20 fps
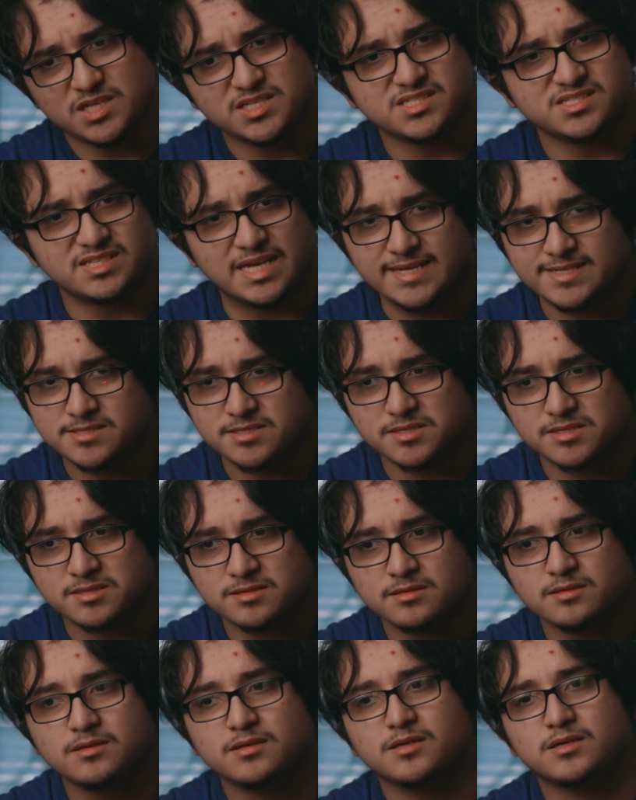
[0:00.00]

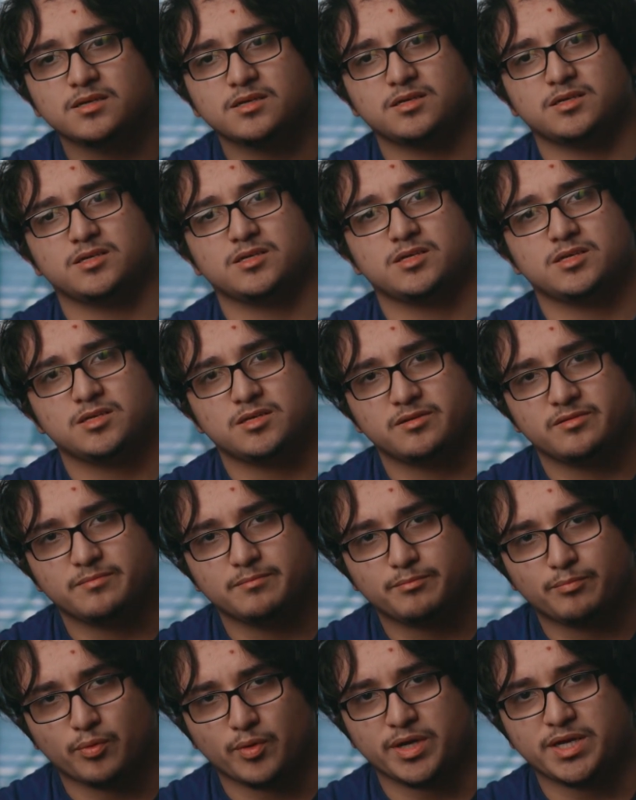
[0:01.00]
Sazed,
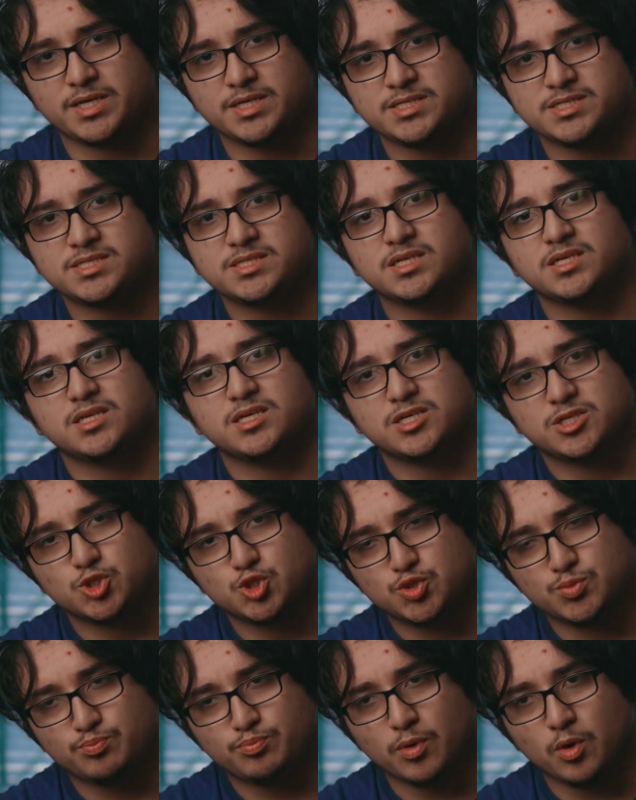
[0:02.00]
Breeze,
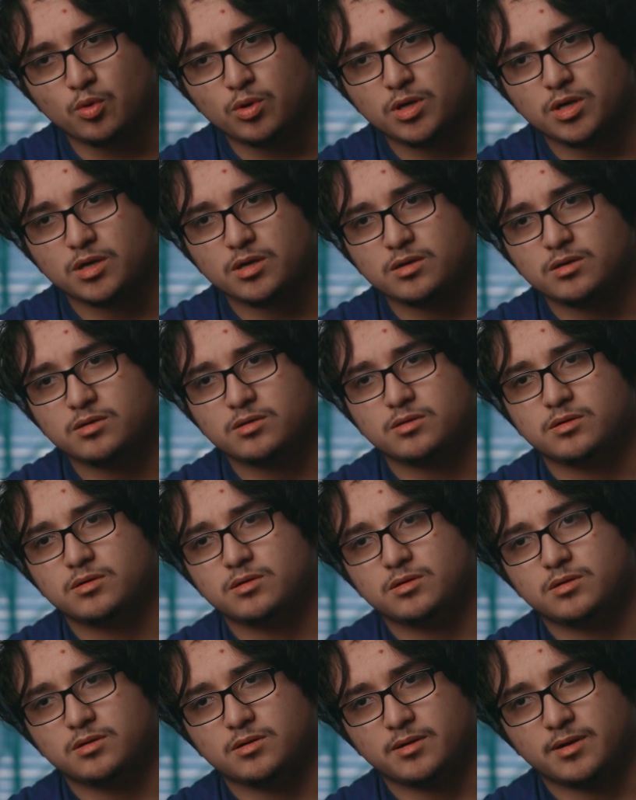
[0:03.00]
Spook,
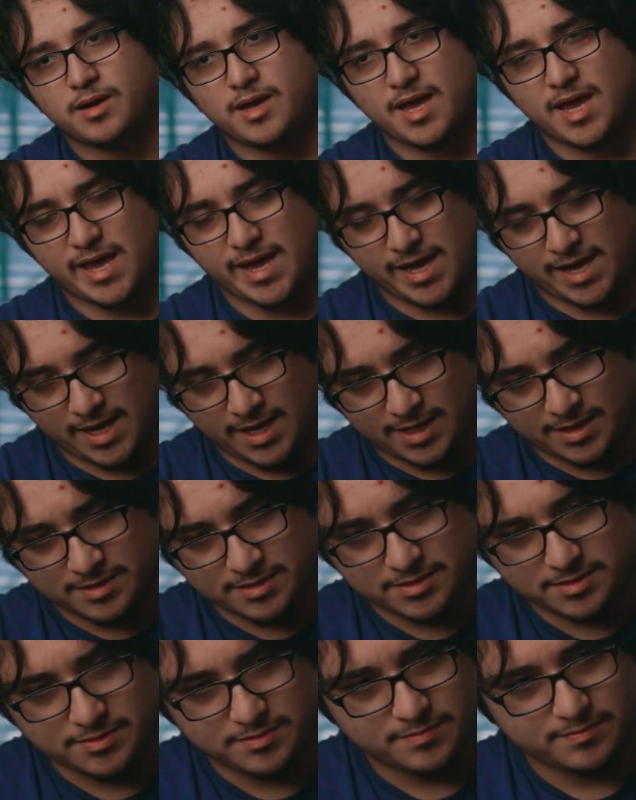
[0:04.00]
and
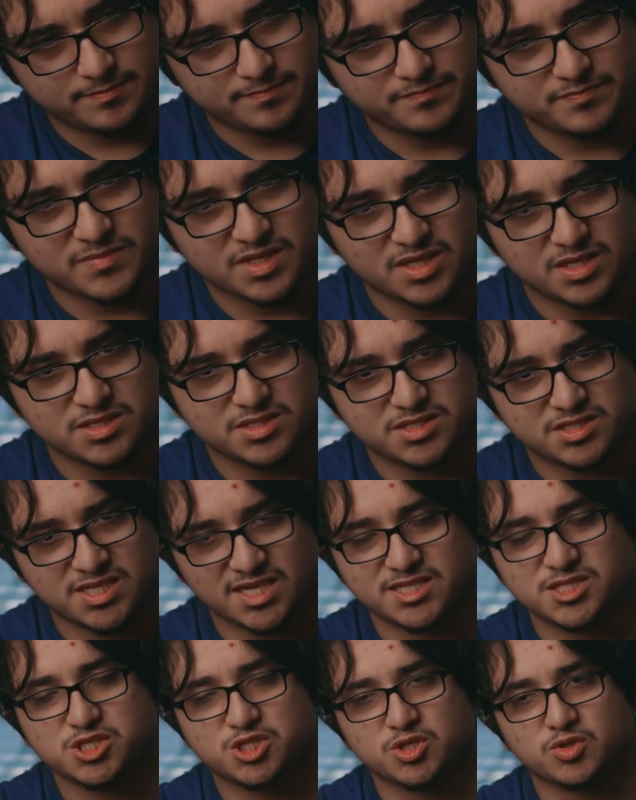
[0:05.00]

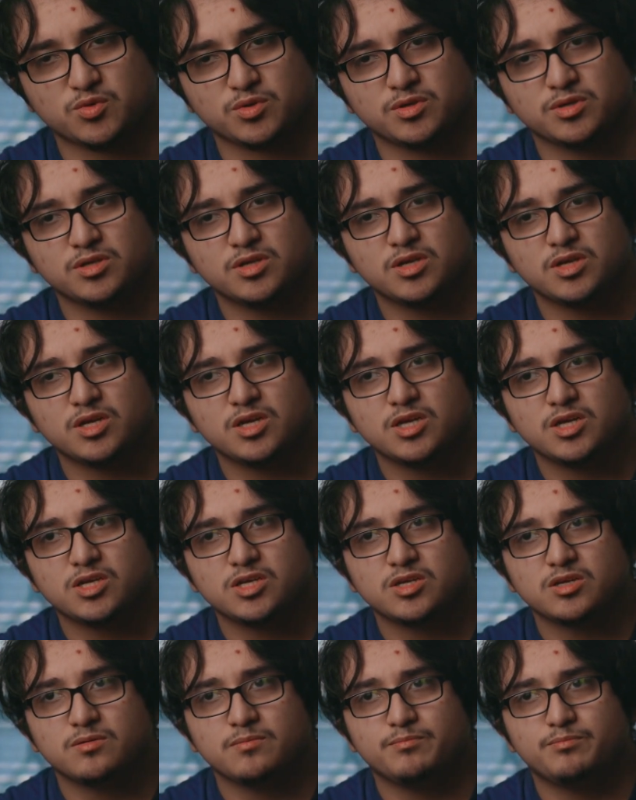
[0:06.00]
Tensoon.
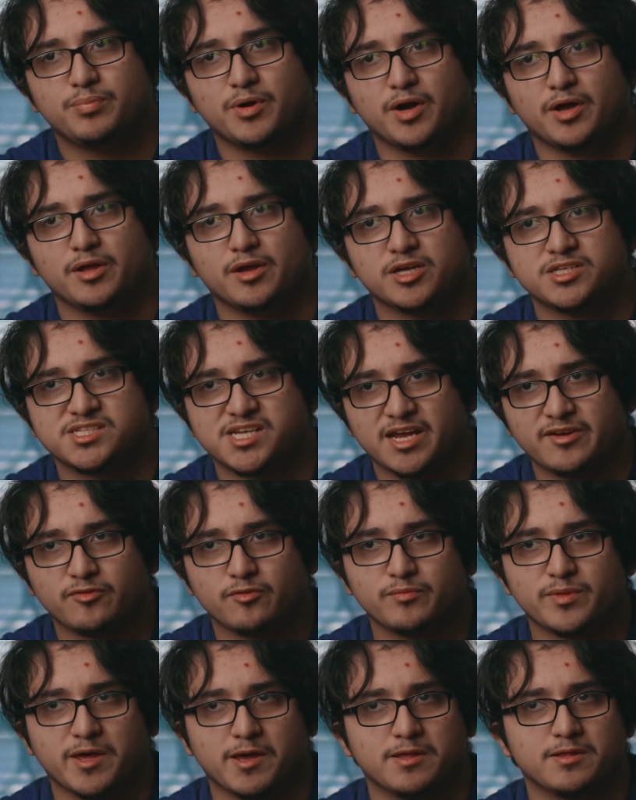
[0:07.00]
But aside
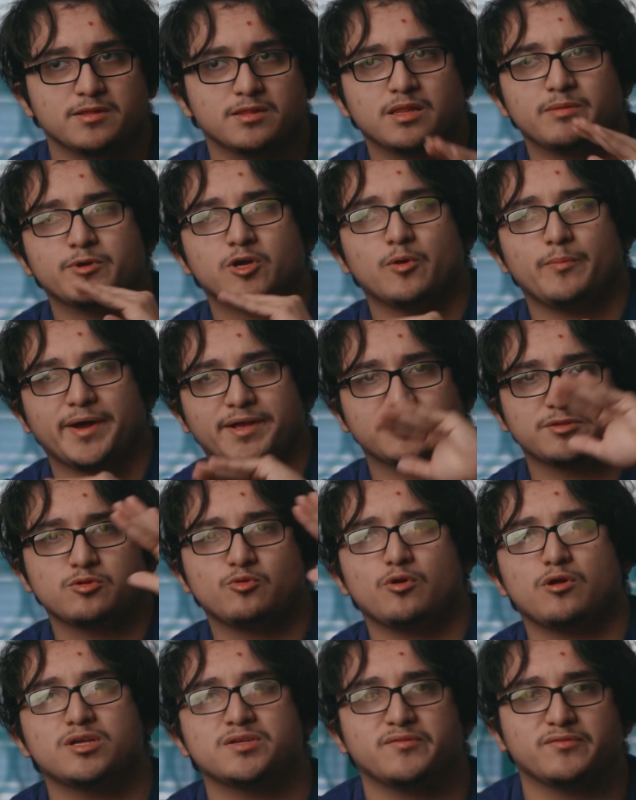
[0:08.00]
from that, let me go back to the
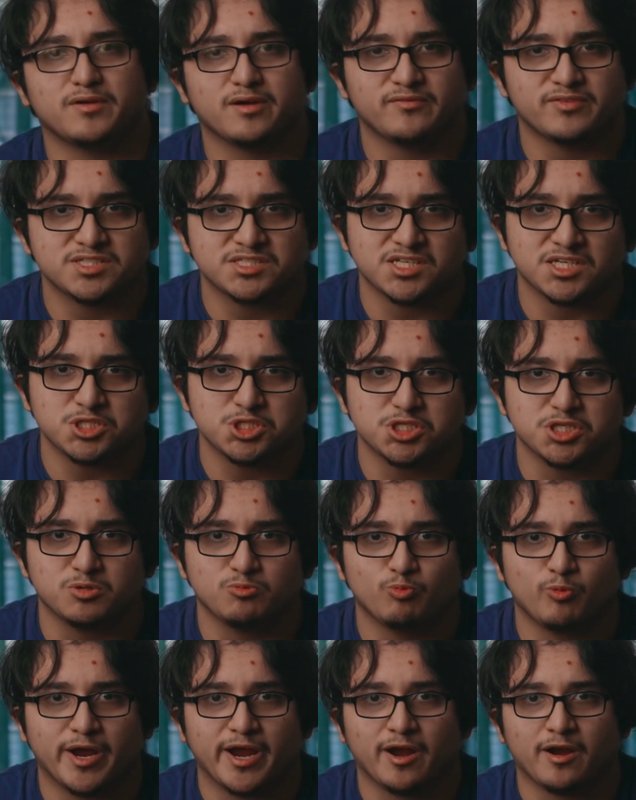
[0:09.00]
Well of
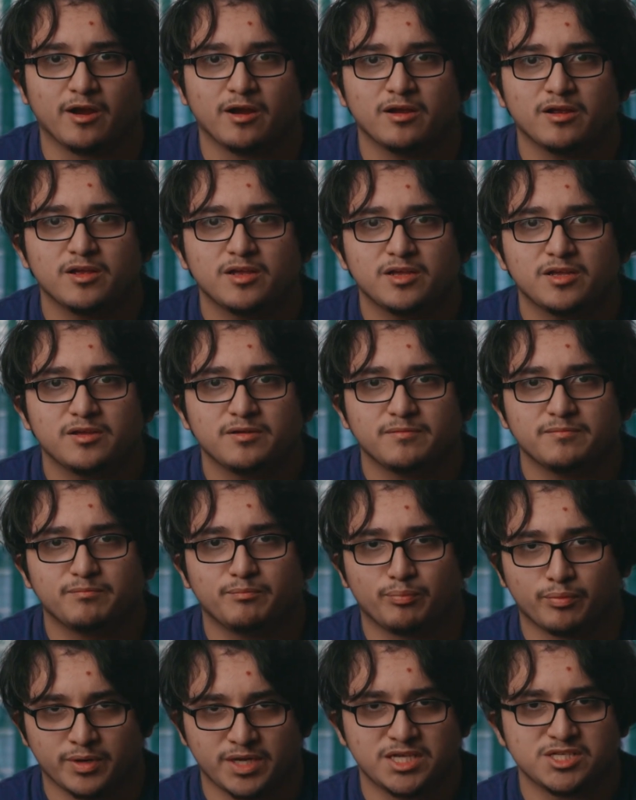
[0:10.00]
Ascension, where
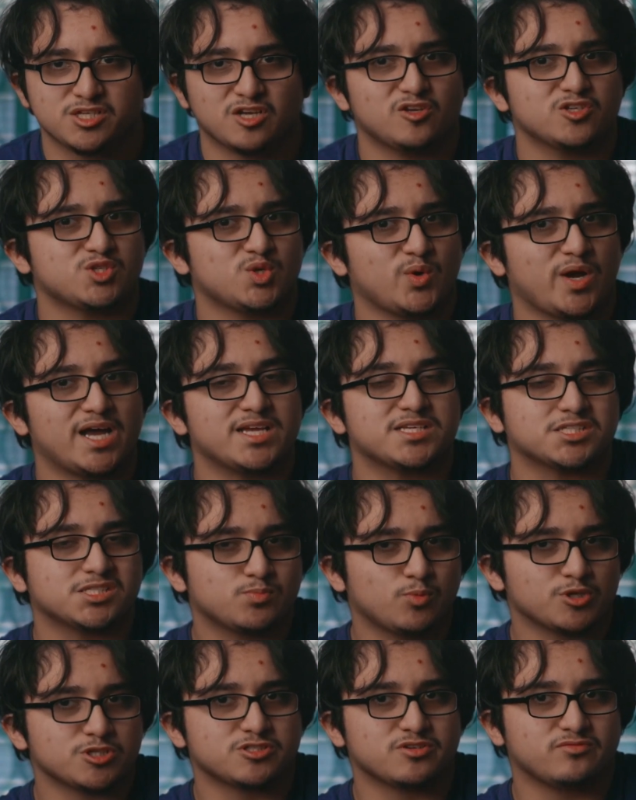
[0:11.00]
Breeze also has his
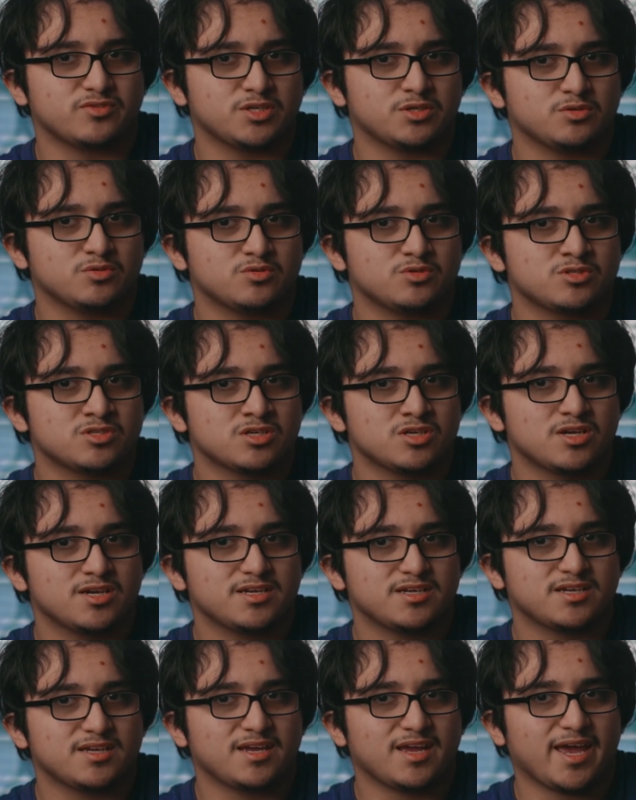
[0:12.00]
points of views,
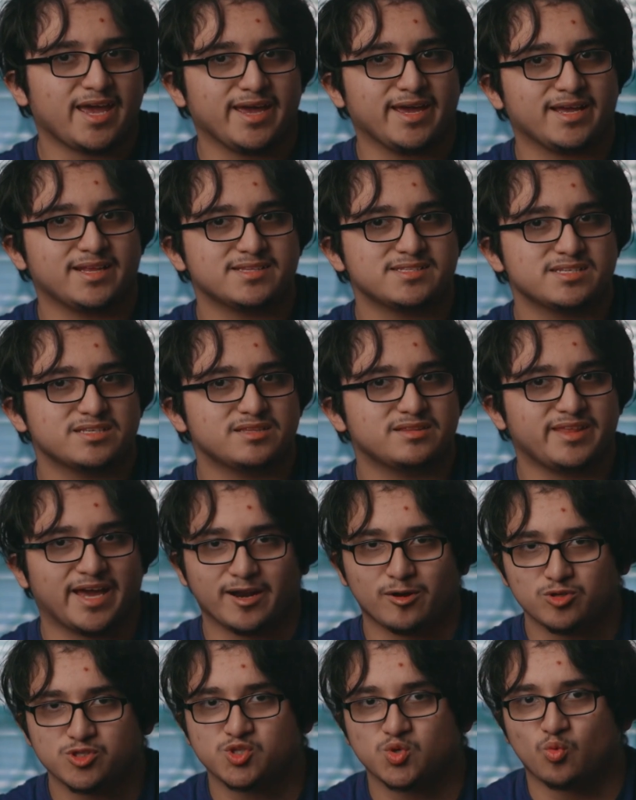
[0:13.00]
and that
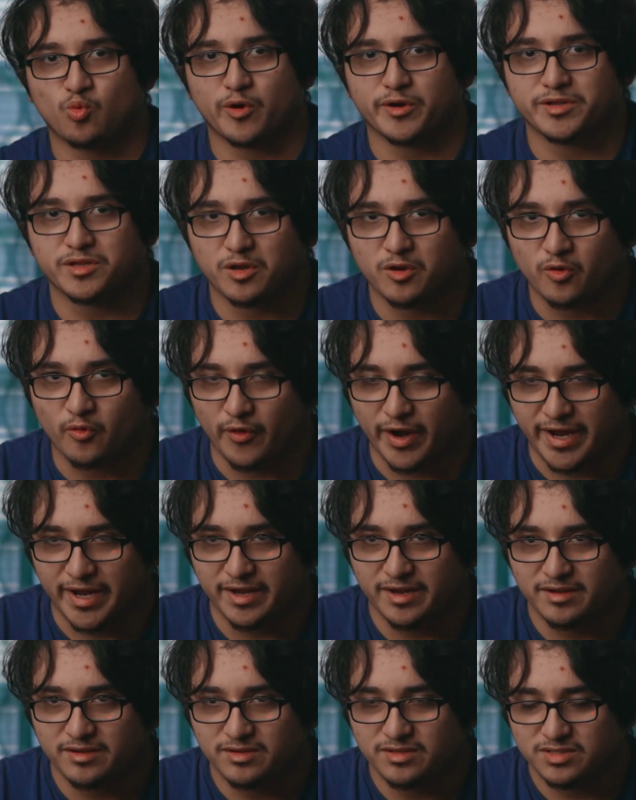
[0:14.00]
also worked great.